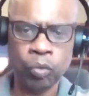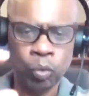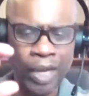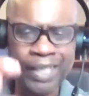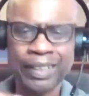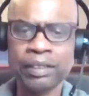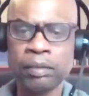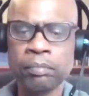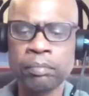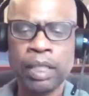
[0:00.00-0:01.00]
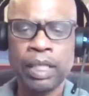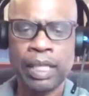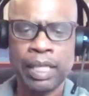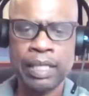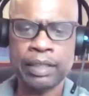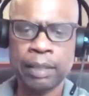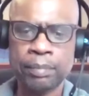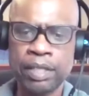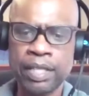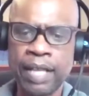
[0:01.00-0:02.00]
racism is
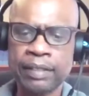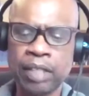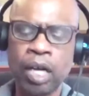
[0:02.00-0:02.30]
something that's